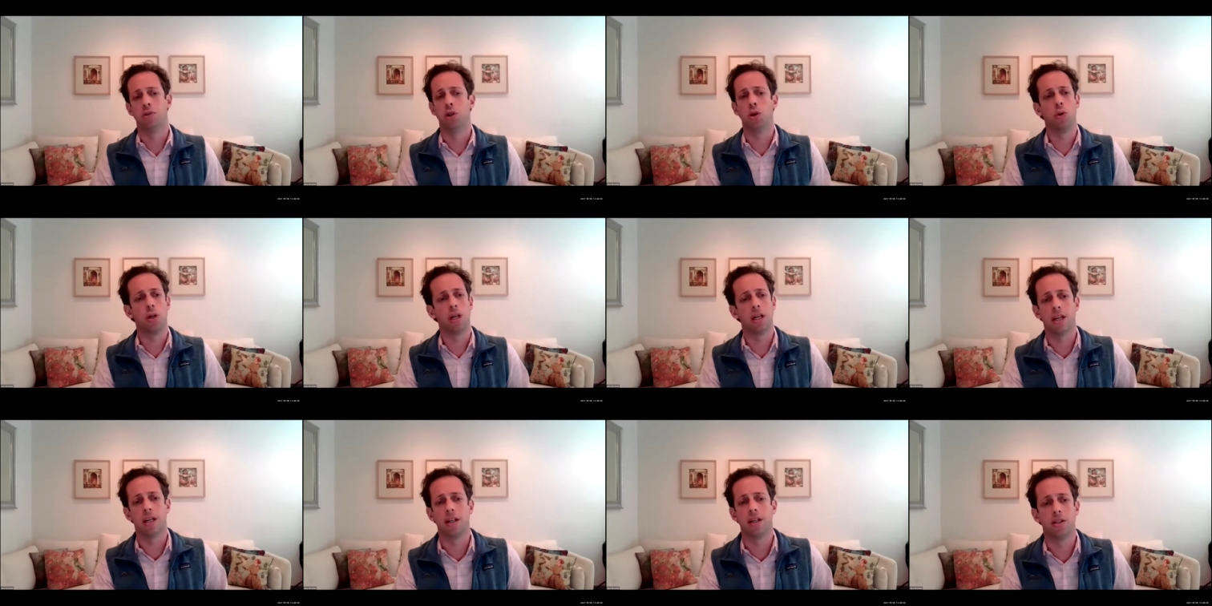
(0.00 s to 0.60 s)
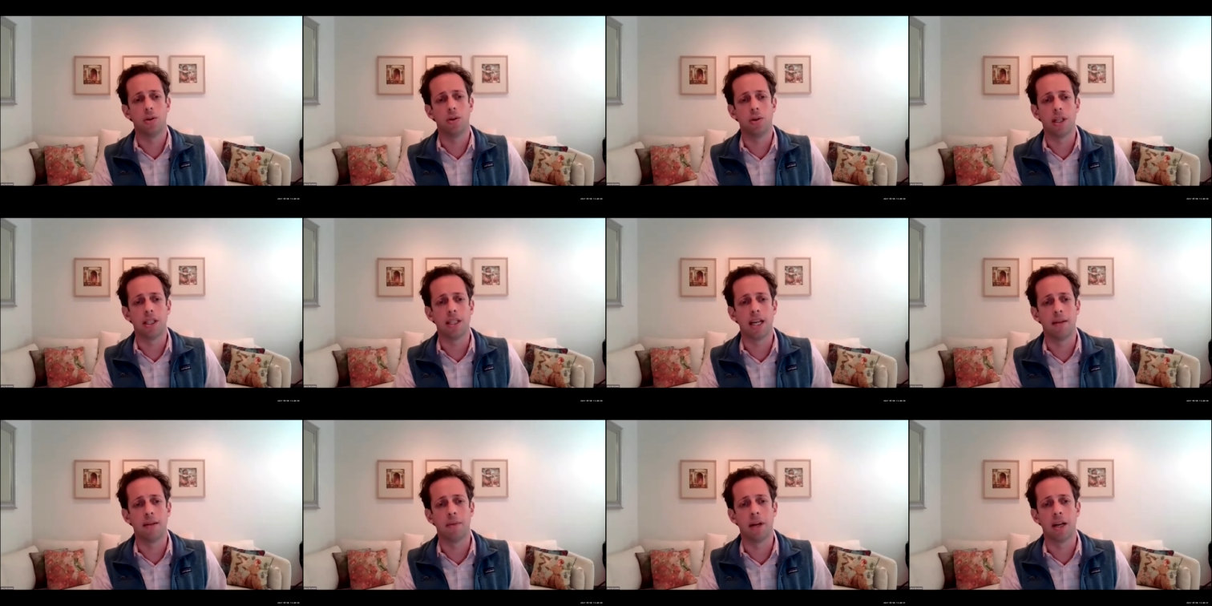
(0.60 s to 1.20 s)
2 to
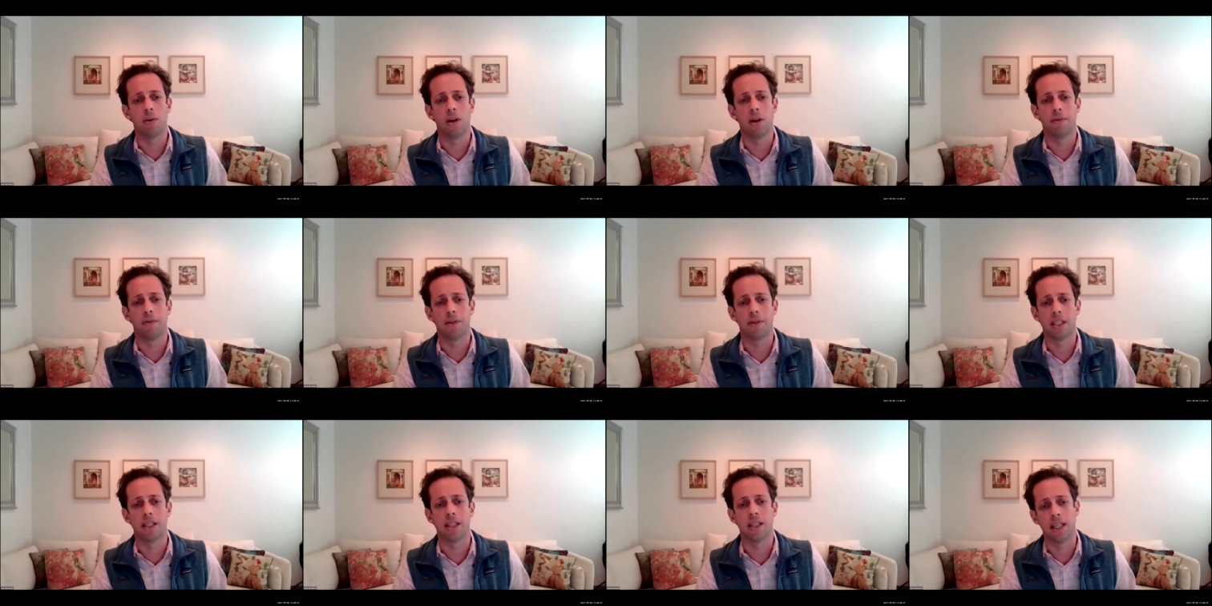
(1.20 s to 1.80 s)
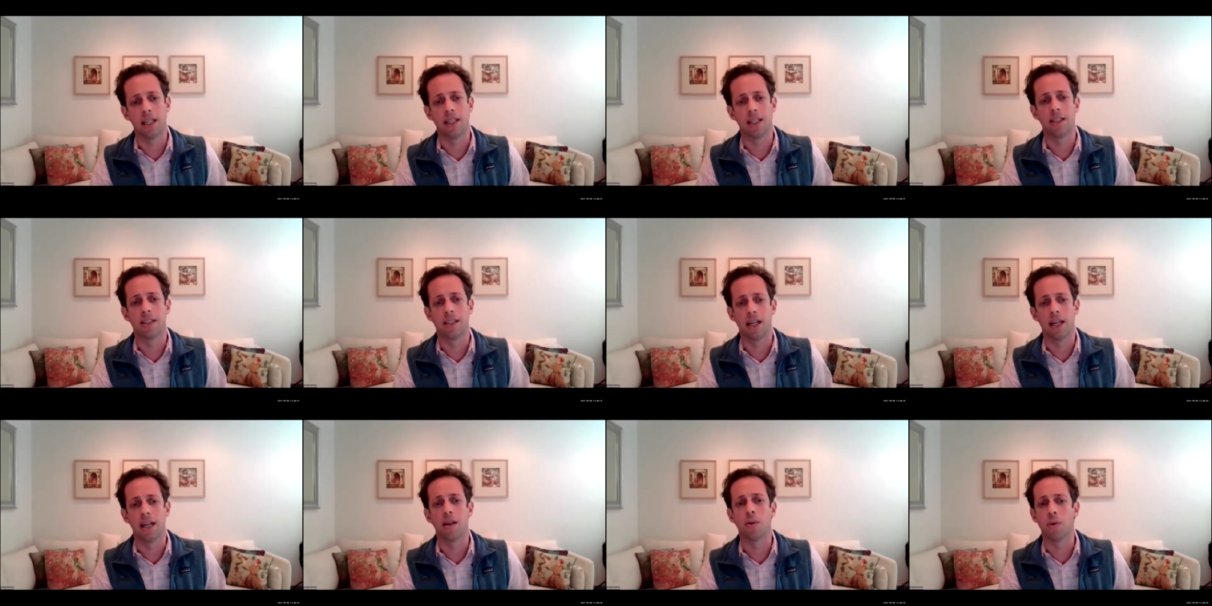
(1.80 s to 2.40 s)
10 megawatt
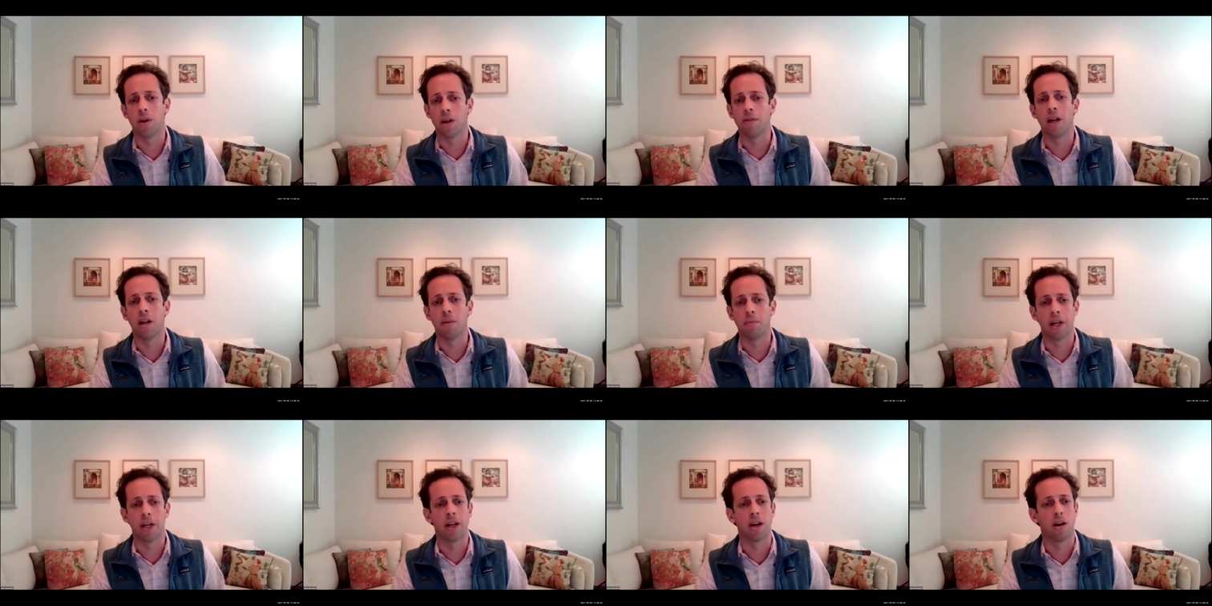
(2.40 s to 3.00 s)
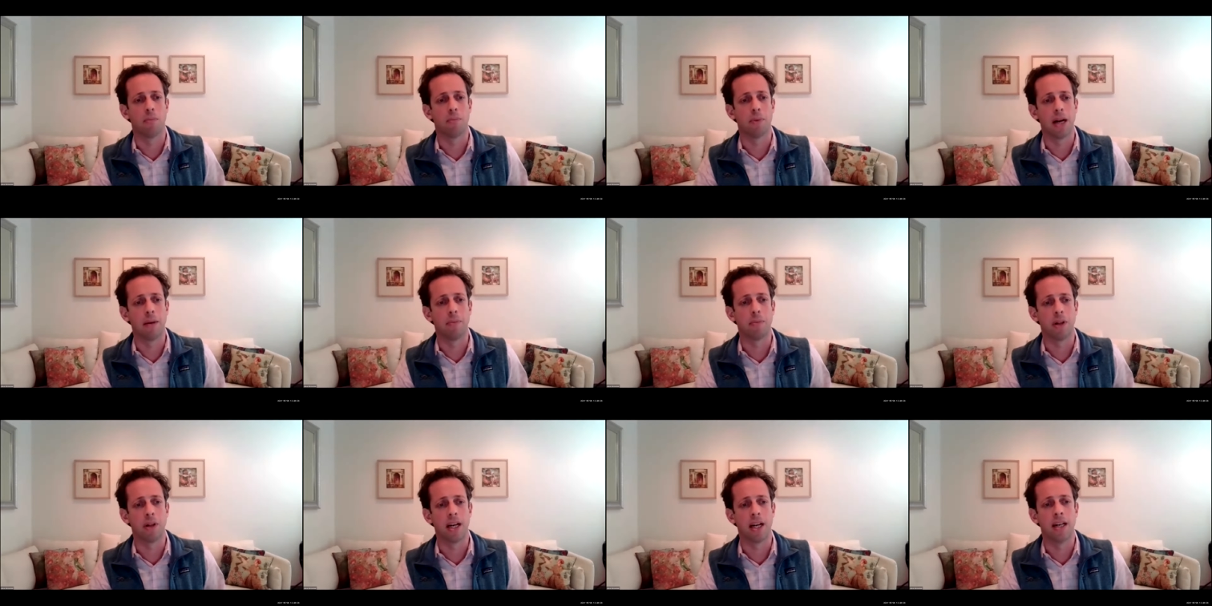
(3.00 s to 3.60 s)
facilities that we're developing in our
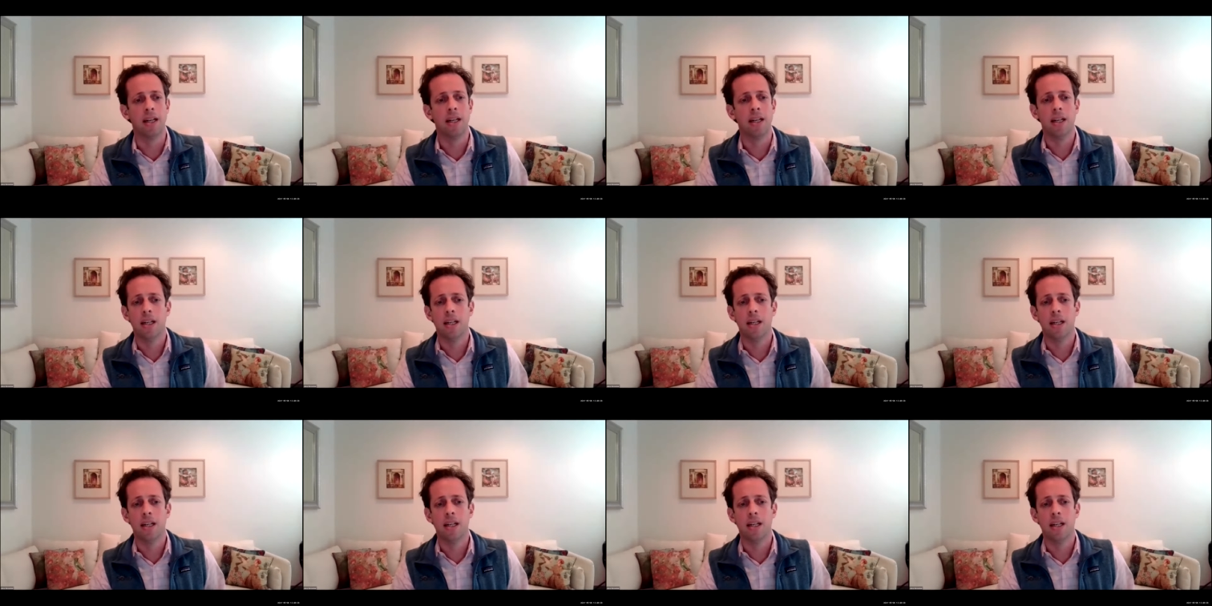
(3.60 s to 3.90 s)
pipeline